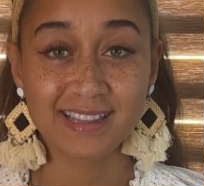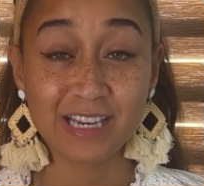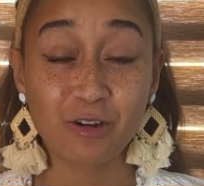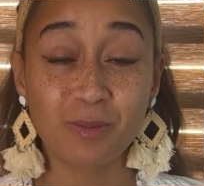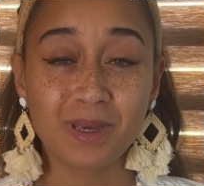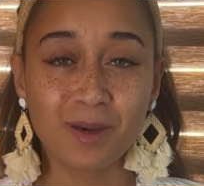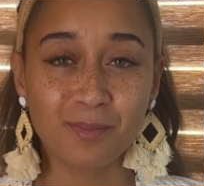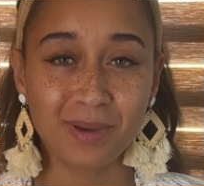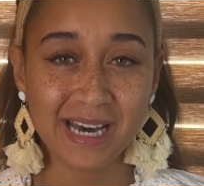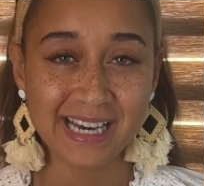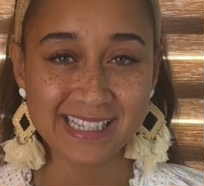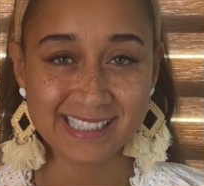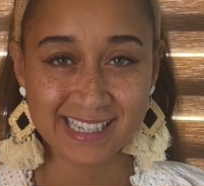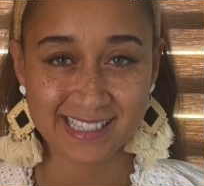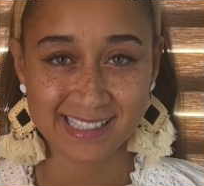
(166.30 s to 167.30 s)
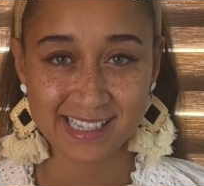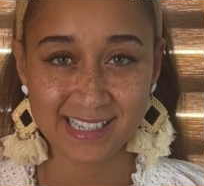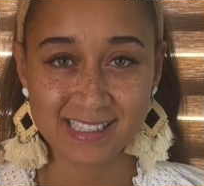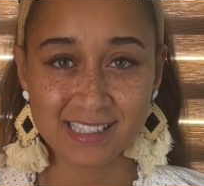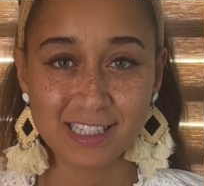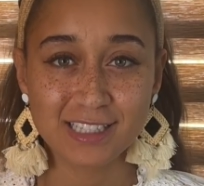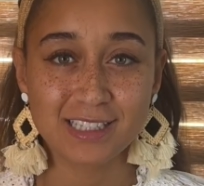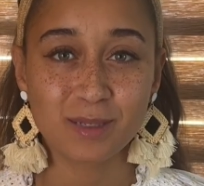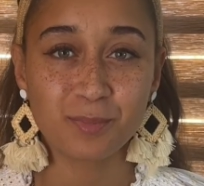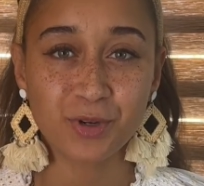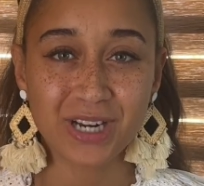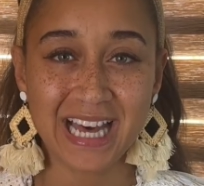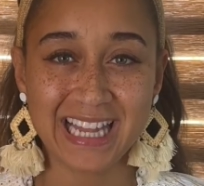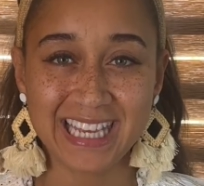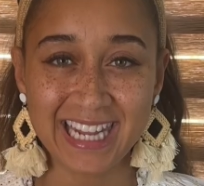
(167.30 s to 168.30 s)
There will be a box that says
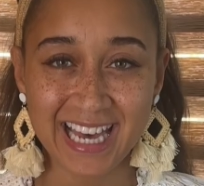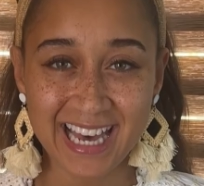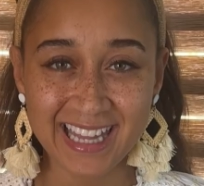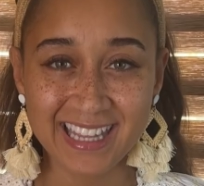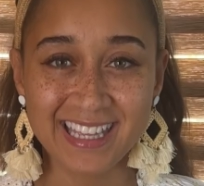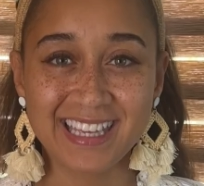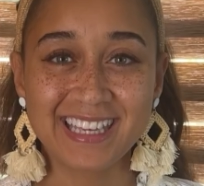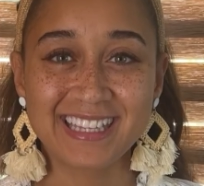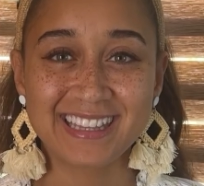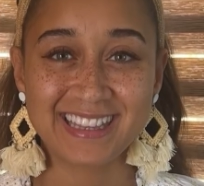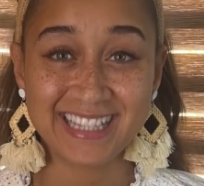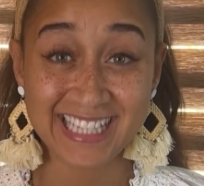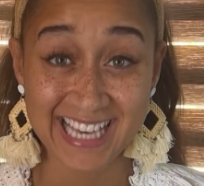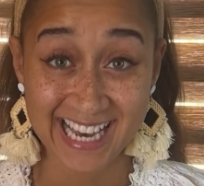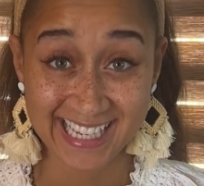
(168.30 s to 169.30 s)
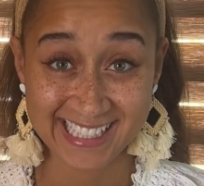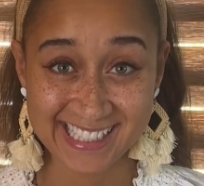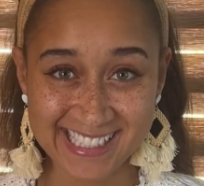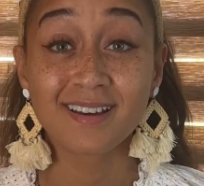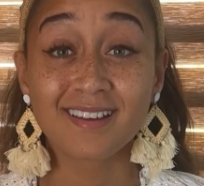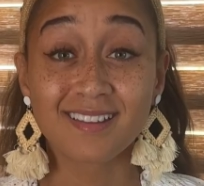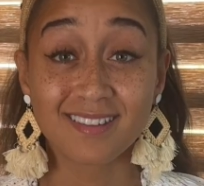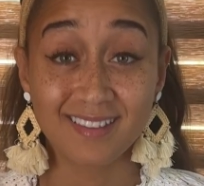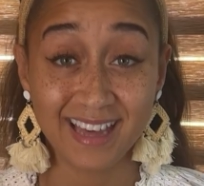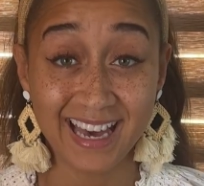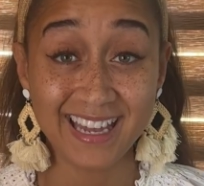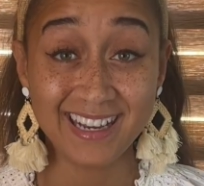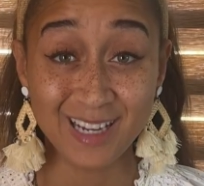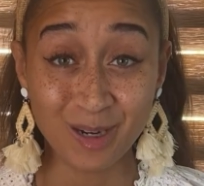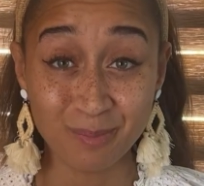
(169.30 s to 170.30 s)
temporalidad días.
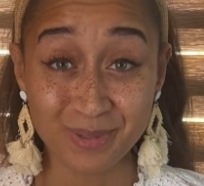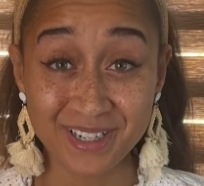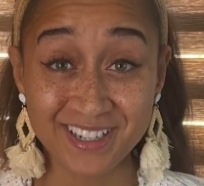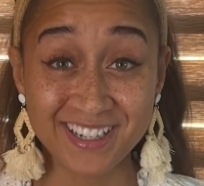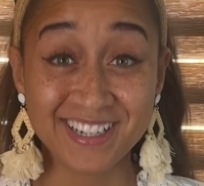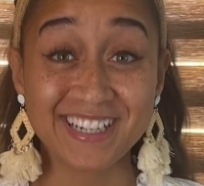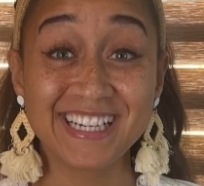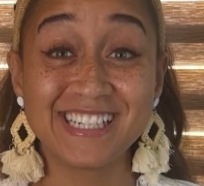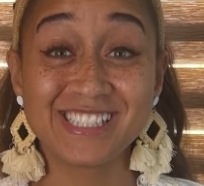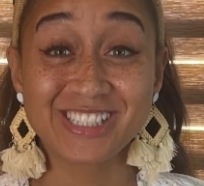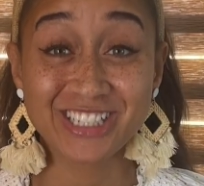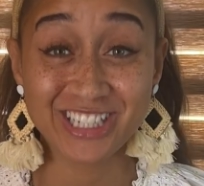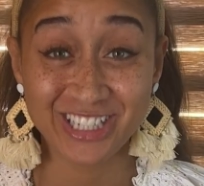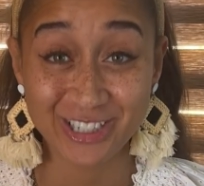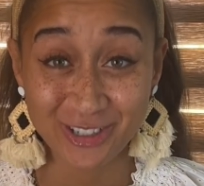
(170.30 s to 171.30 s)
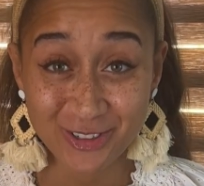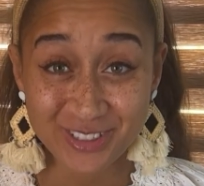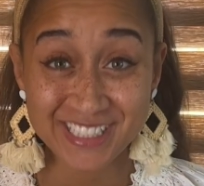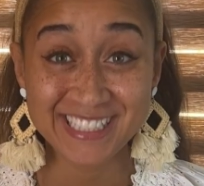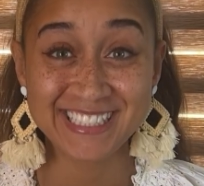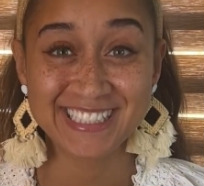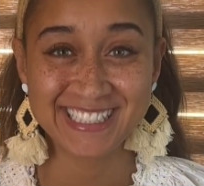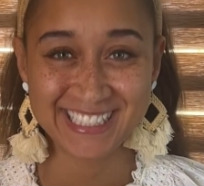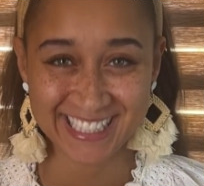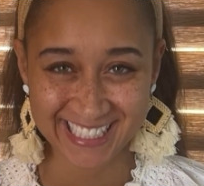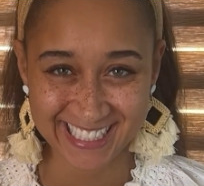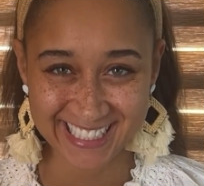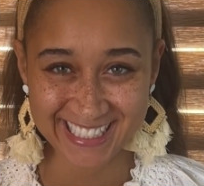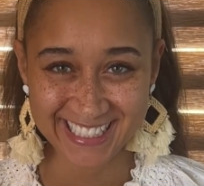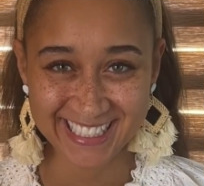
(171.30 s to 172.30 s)
That number is your golden
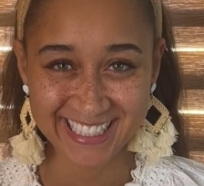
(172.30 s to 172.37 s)
ticket.